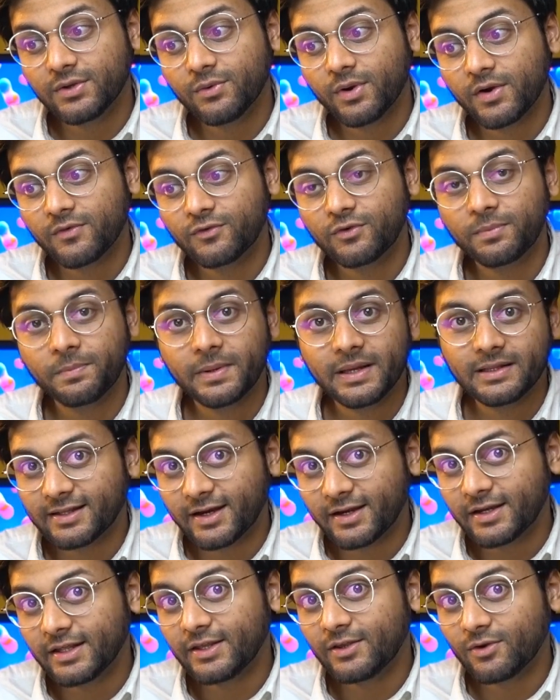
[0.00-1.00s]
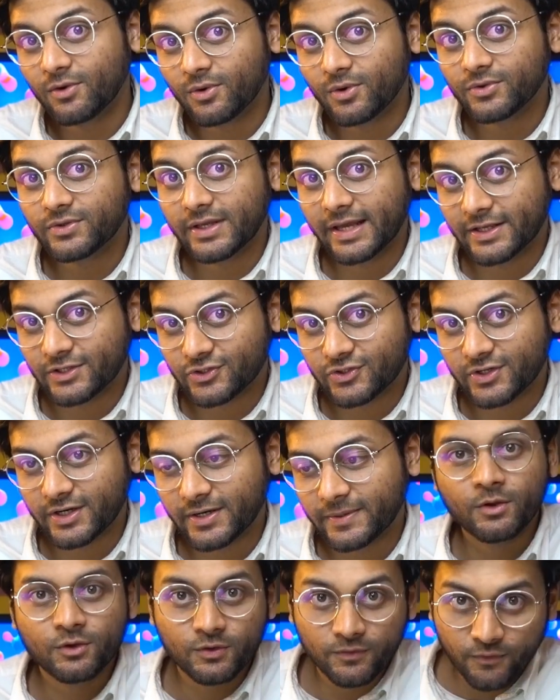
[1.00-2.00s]
you have to pay 30 euros extra.
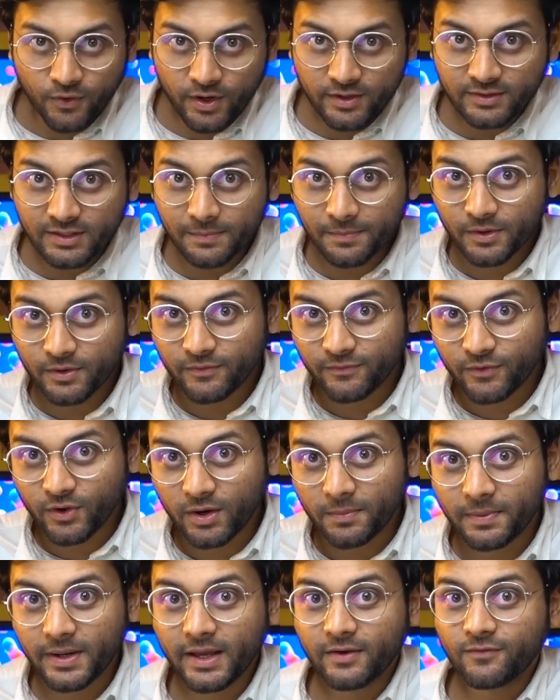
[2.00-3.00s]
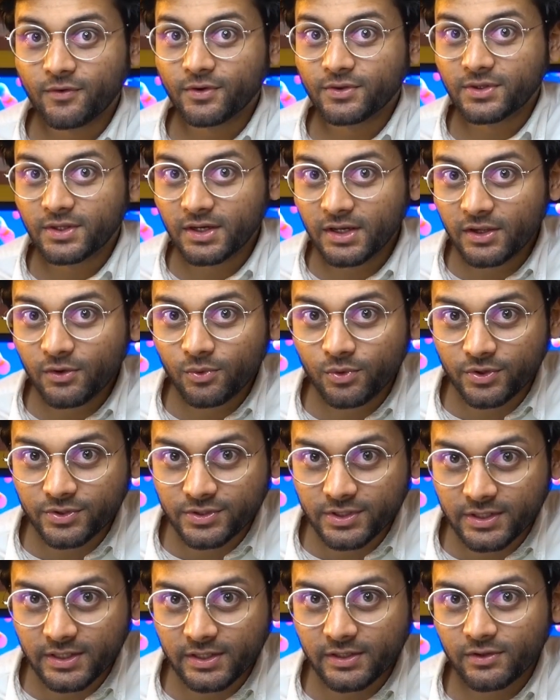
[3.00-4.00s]
So for example, if you're applying for 3
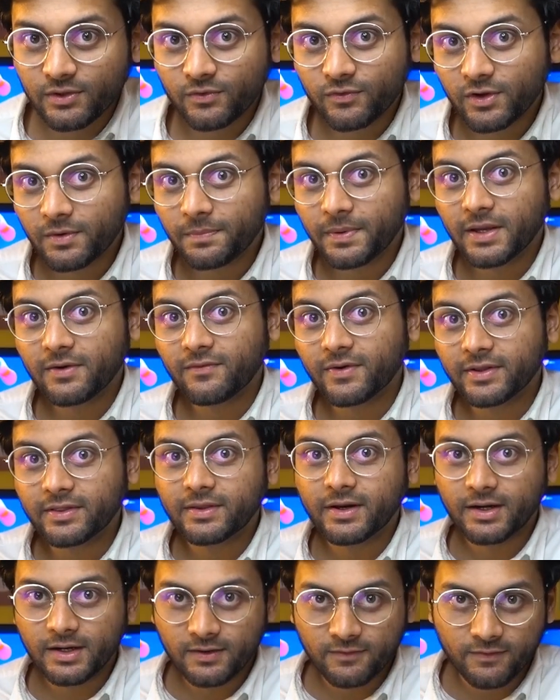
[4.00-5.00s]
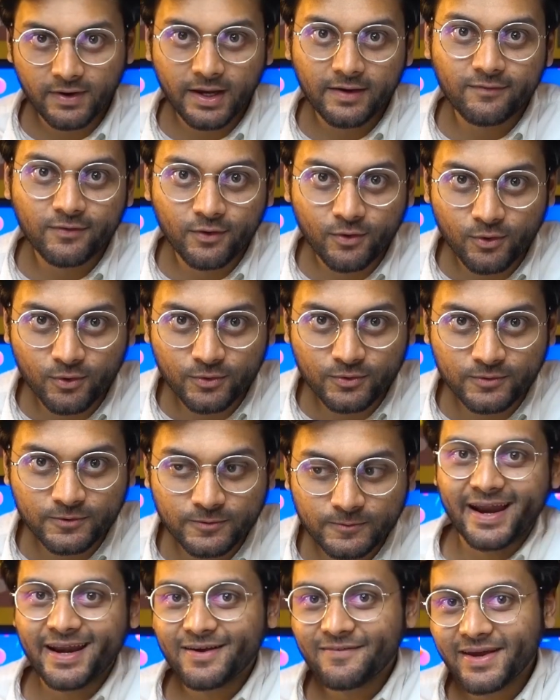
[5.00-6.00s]
universities, you will pay 135 euros.
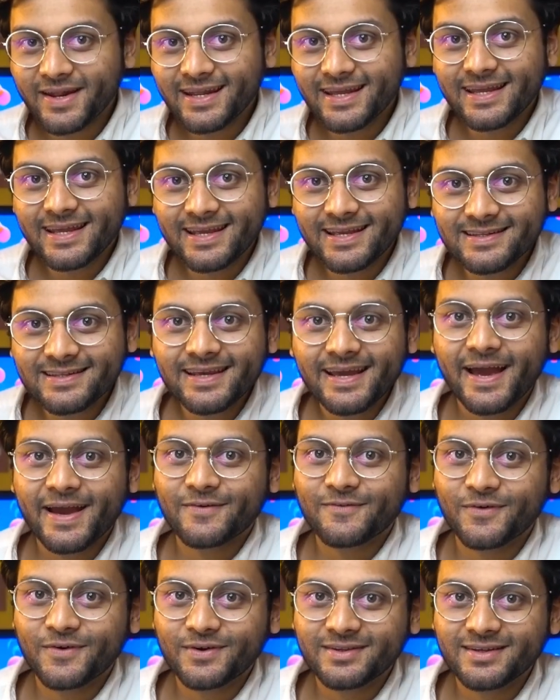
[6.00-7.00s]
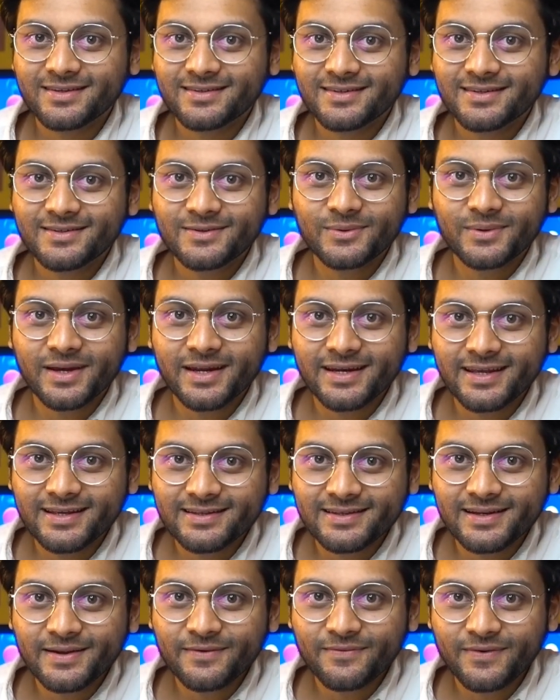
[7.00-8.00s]
And a very easy hack for this is you can
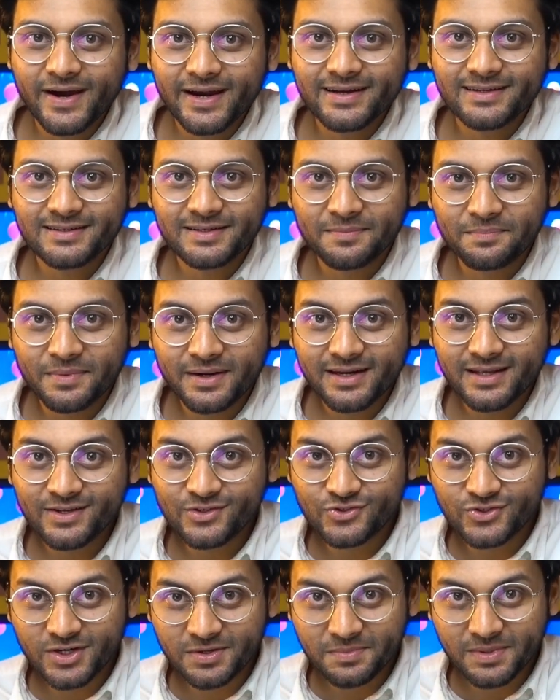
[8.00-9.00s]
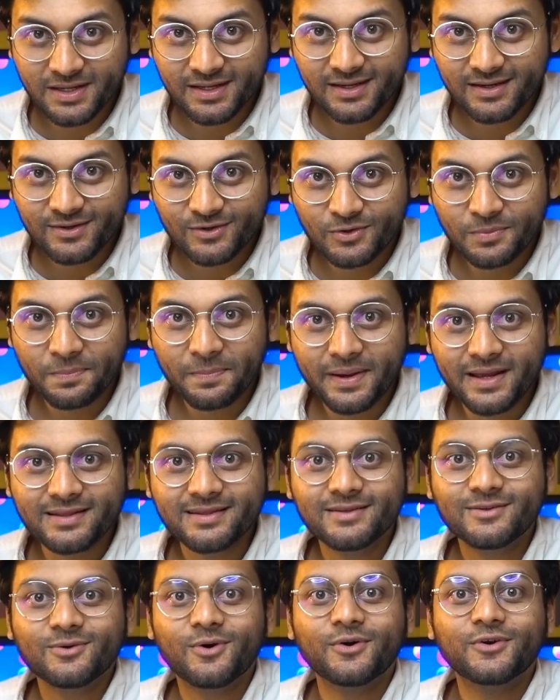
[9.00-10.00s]
easily find somebody in Germany to pay
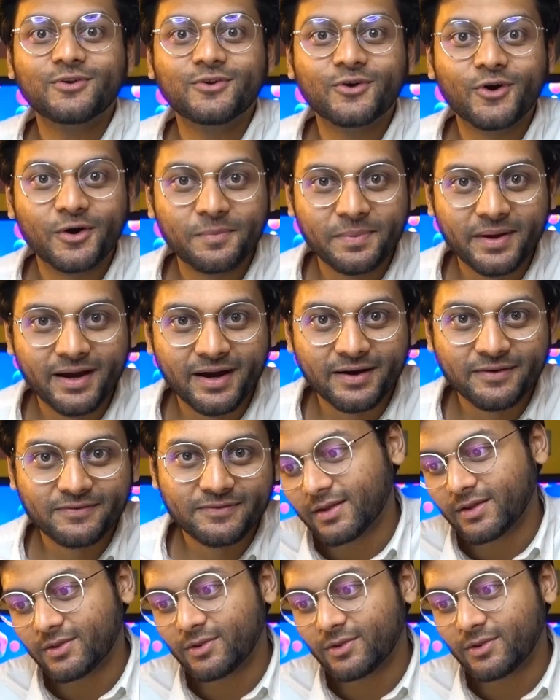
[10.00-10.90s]
this on your behalf.